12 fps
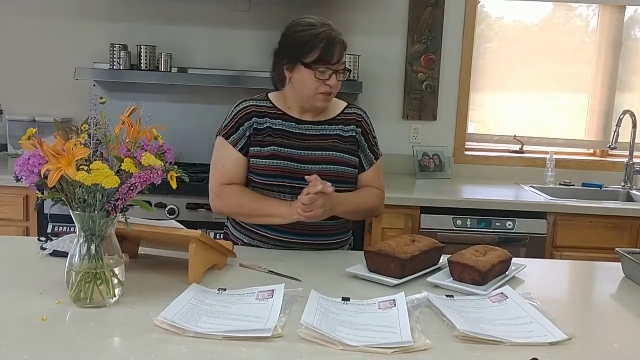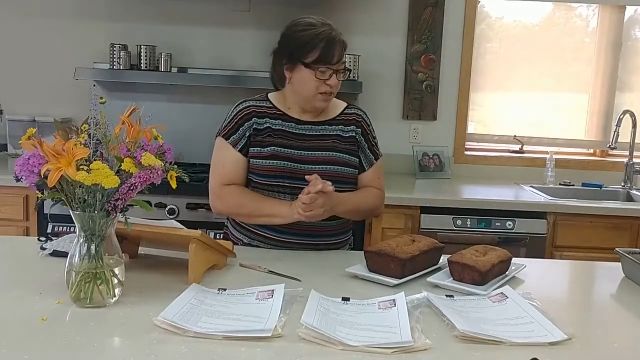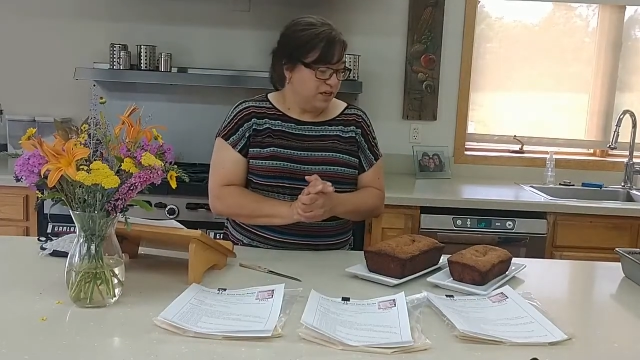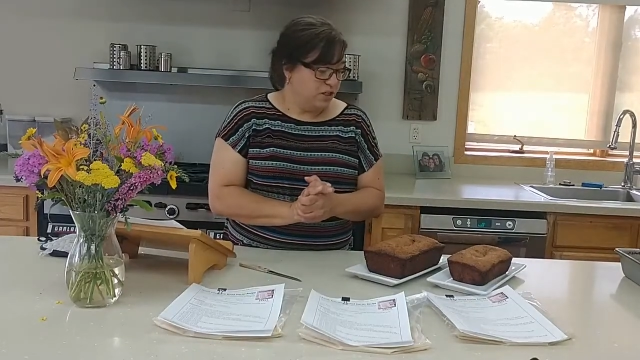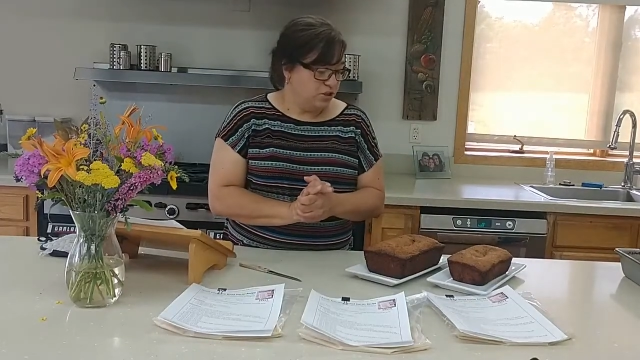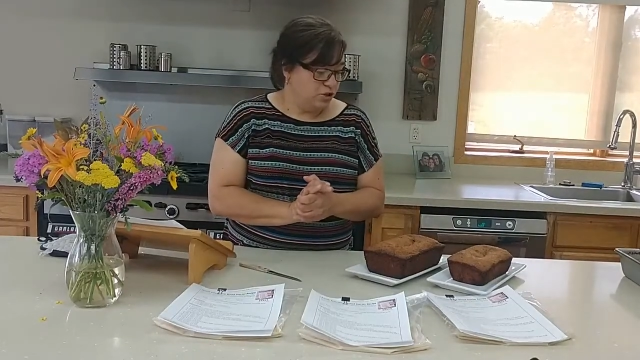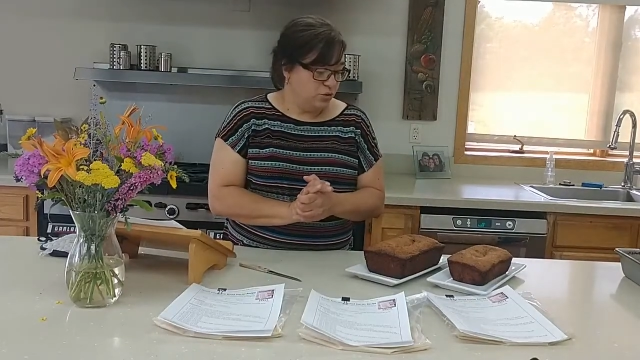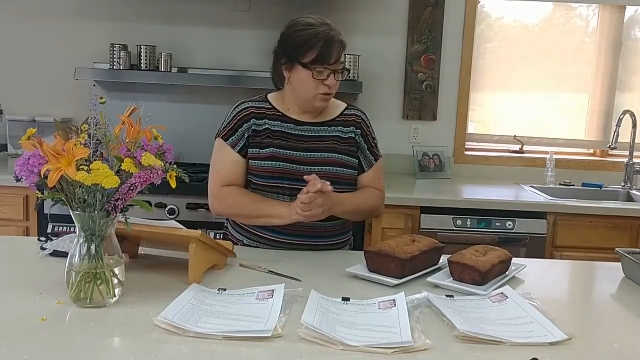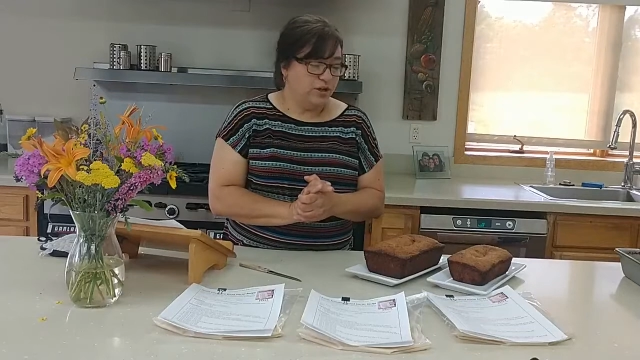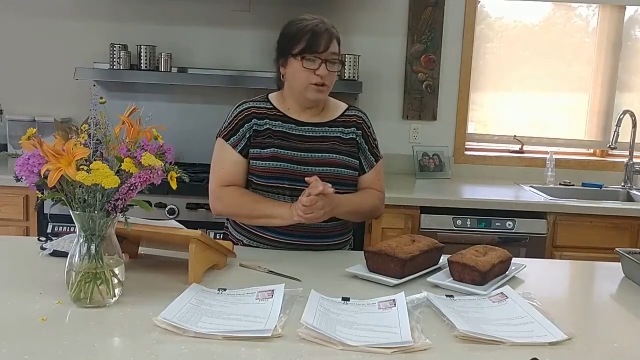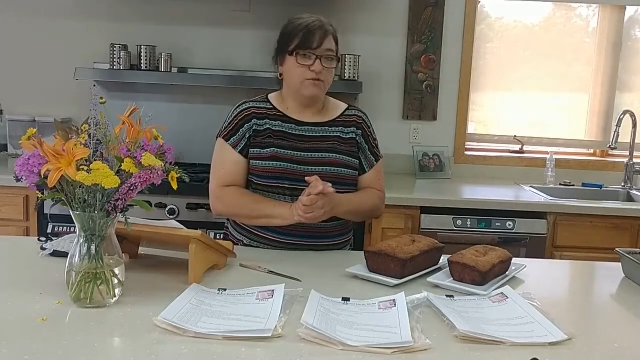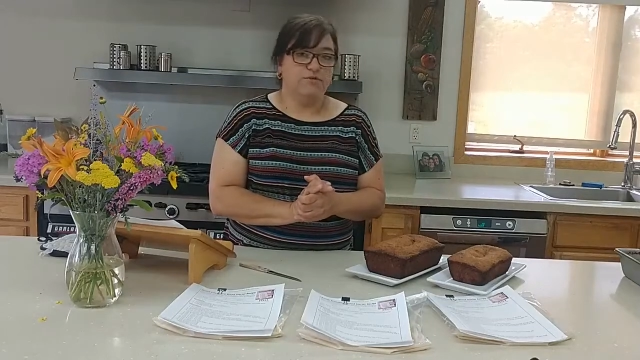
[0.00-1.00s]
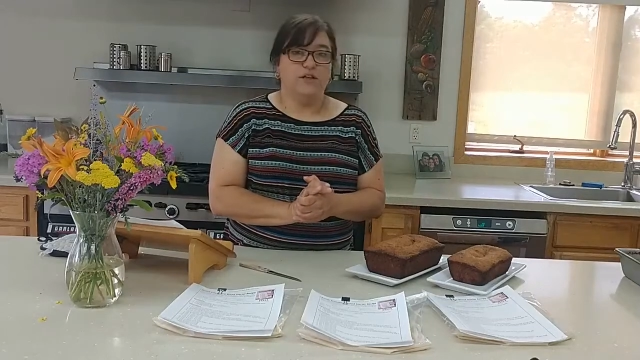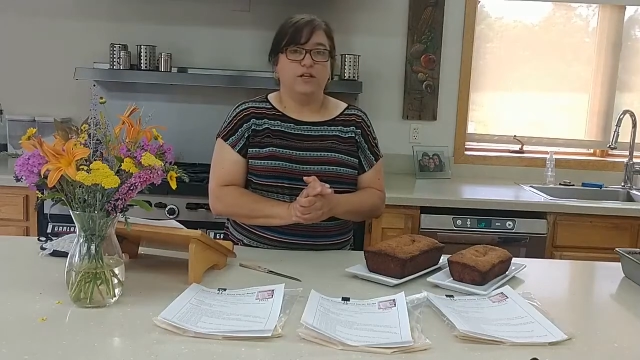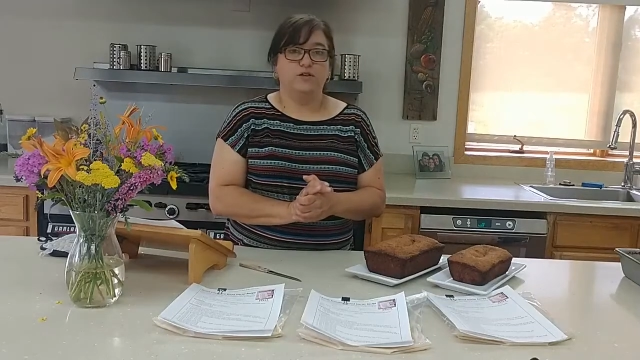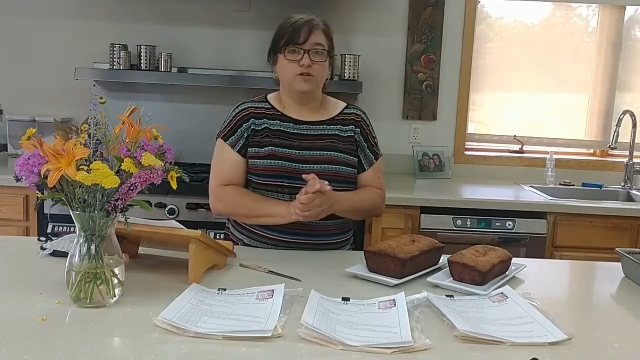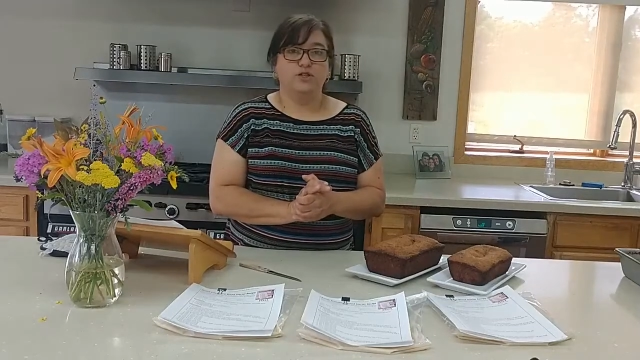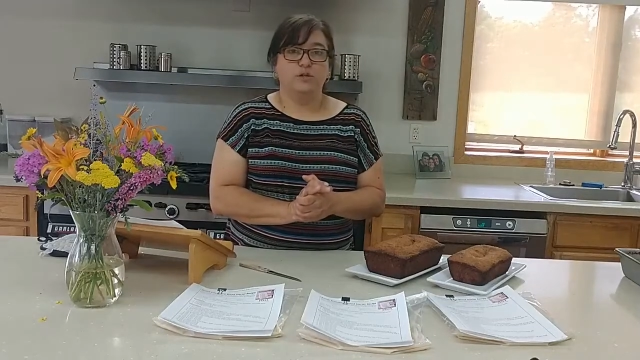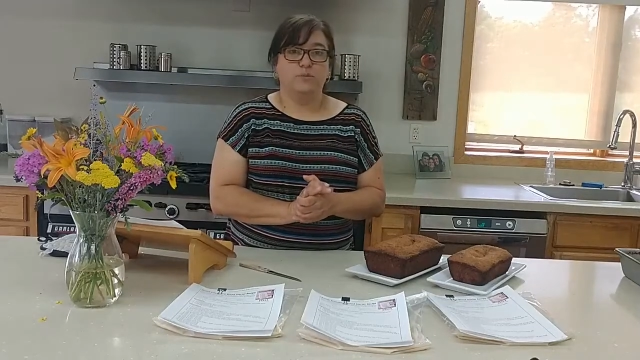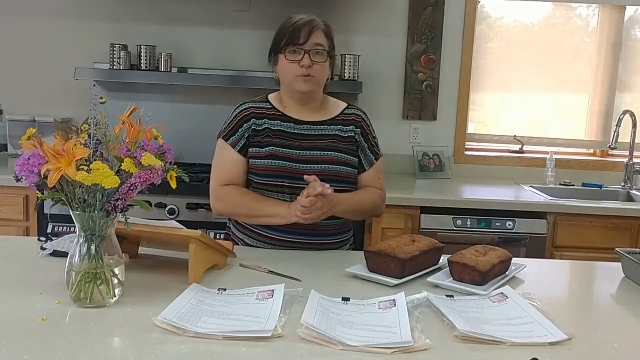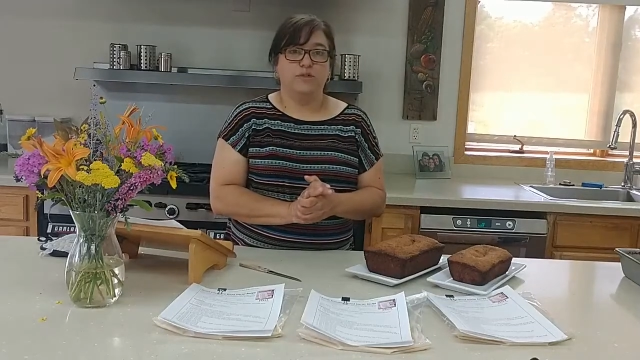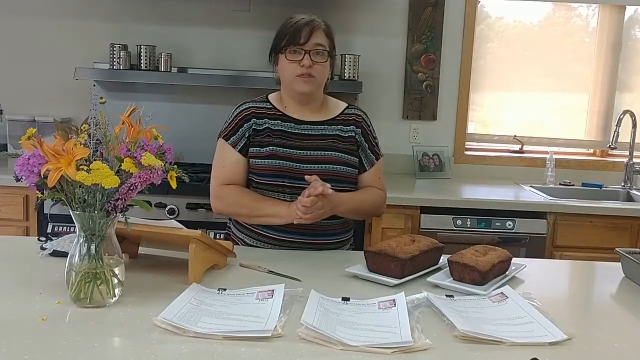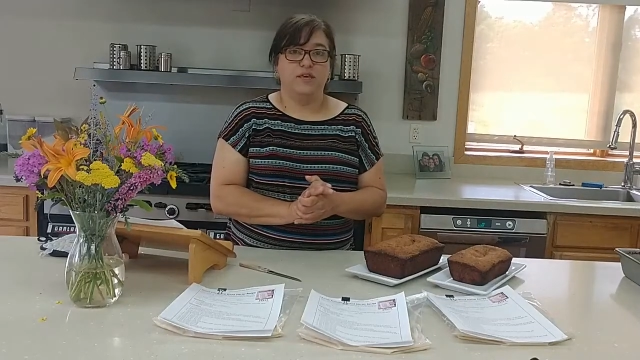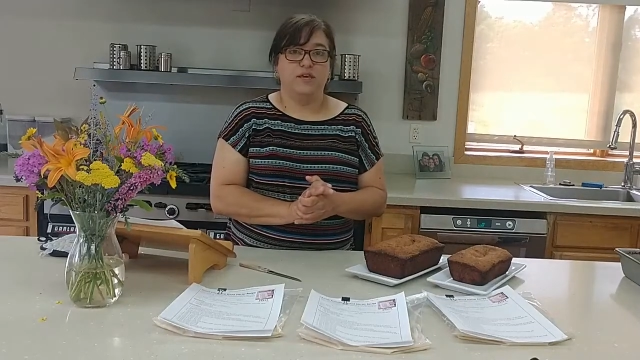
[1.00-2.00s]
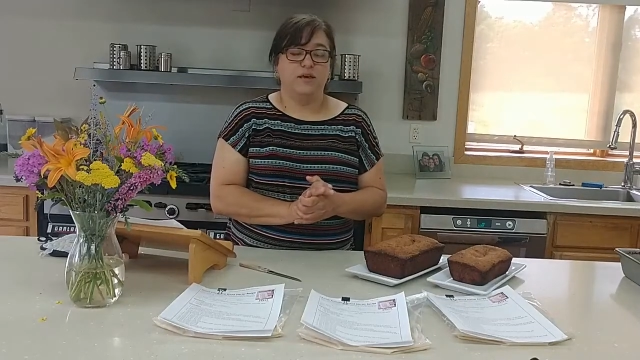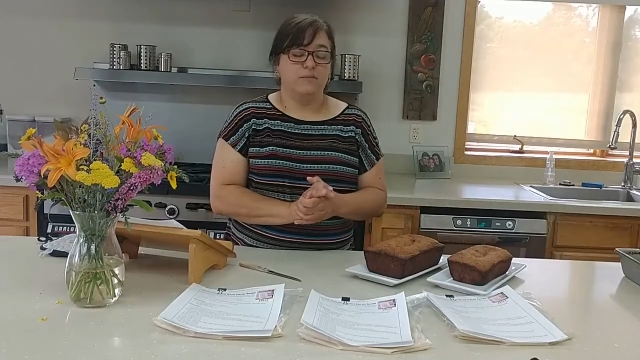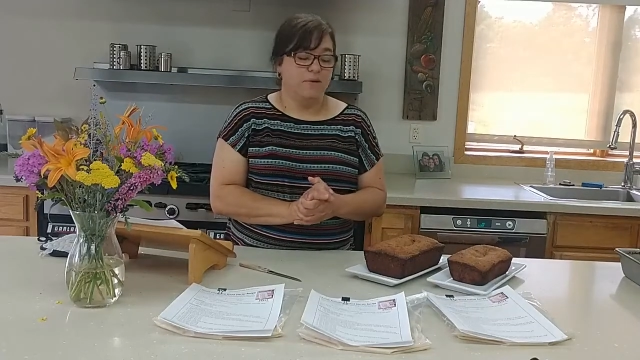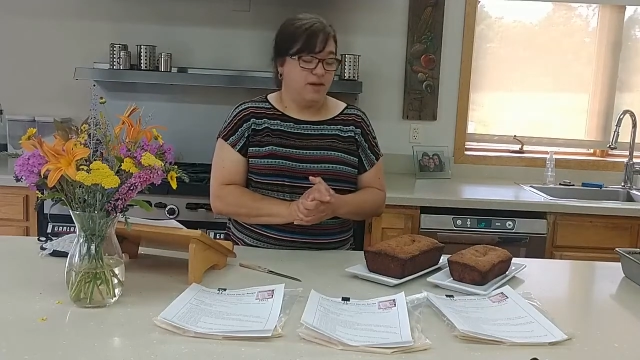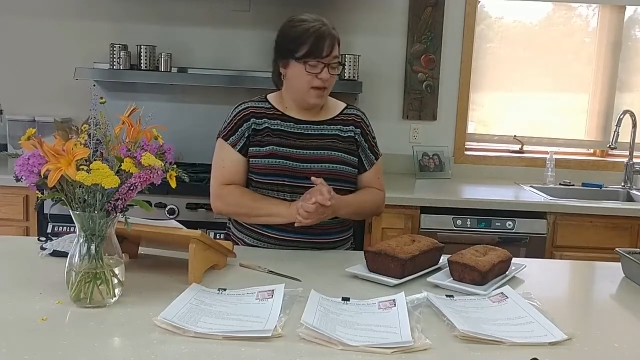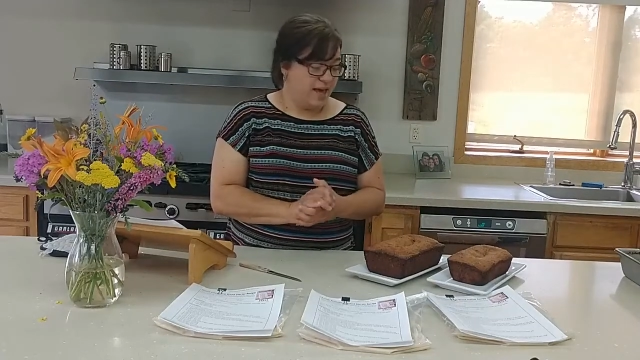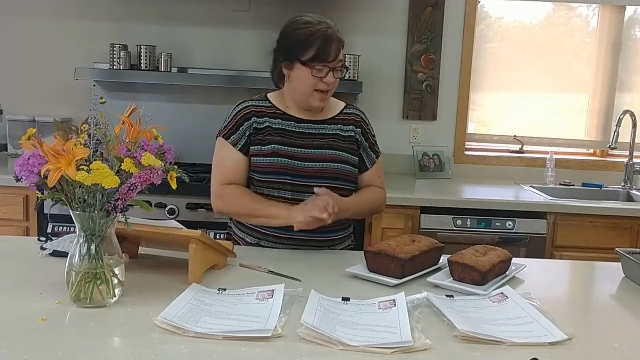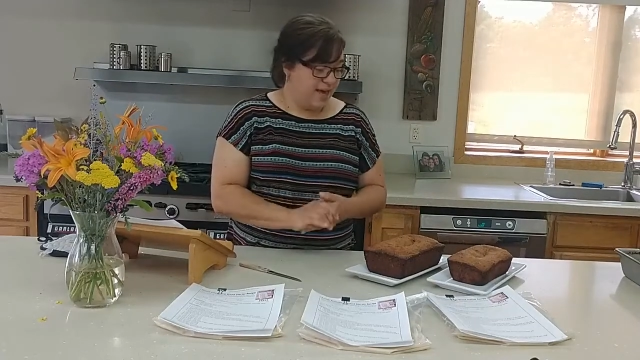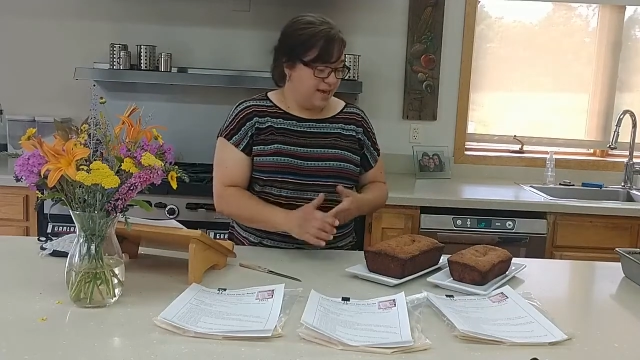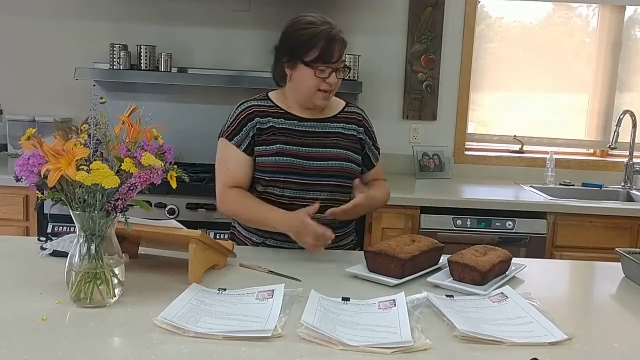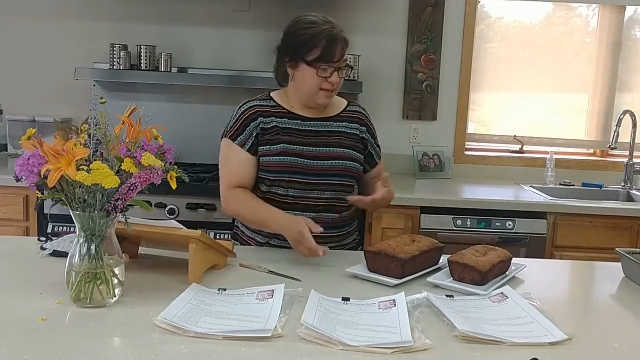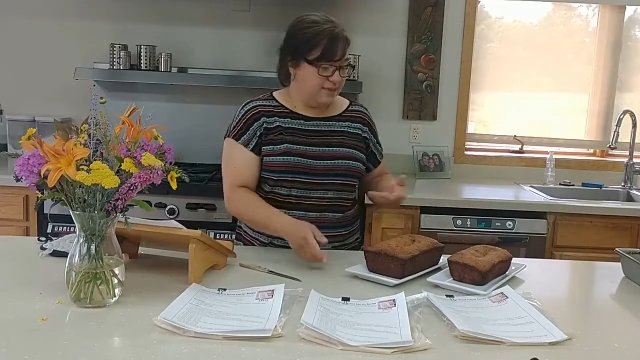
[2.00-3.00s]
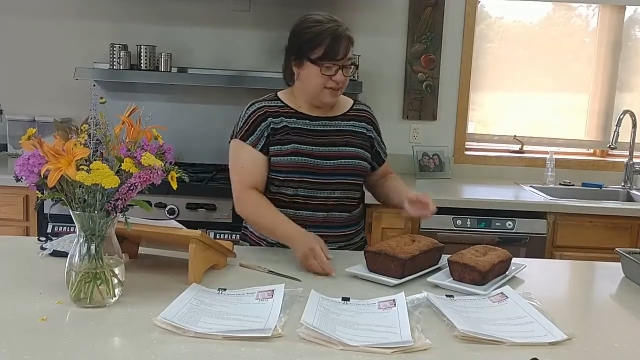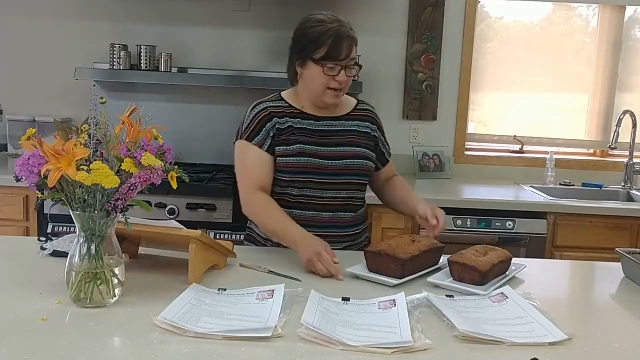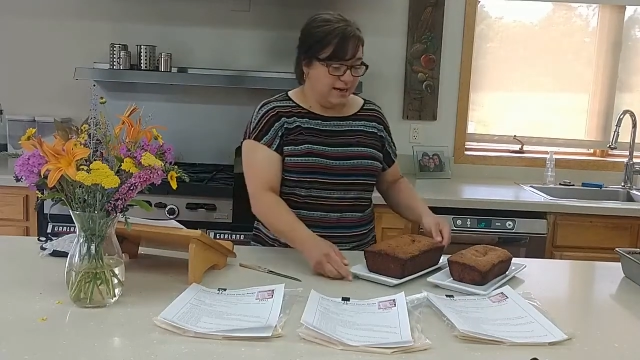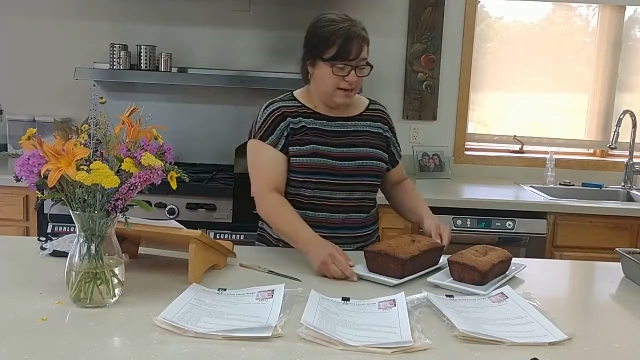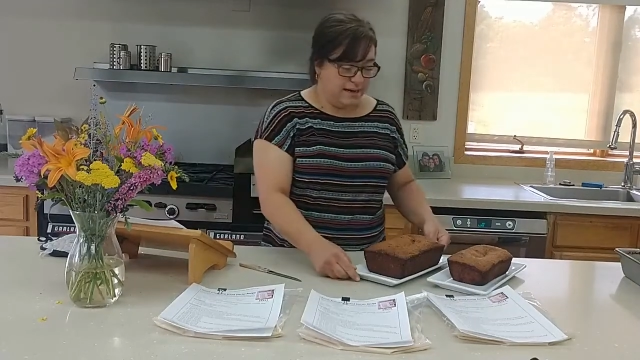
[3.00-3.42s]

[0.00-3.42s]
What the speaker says: and enjoy your fellowship with them. And